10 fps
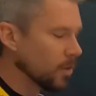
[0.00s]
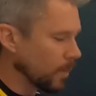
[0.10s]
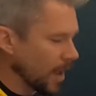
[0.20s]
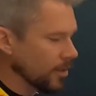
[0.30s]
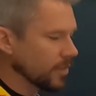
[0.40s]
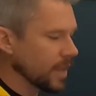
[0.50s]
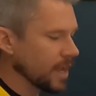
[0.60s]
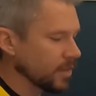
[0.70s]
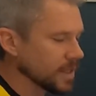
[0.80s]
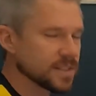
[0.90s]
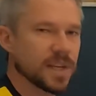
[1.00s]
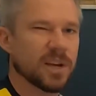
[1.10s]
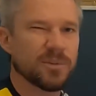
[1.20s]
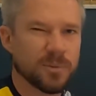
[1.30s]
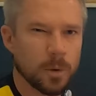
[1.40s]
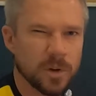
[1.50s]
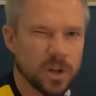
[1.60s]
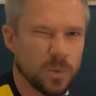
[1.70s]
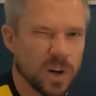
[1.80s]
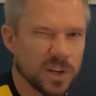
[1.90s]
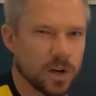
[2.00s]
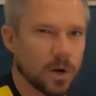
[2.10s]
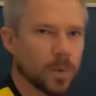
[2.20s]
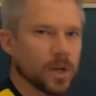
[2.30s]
rather than, let's say, a Formula 1 car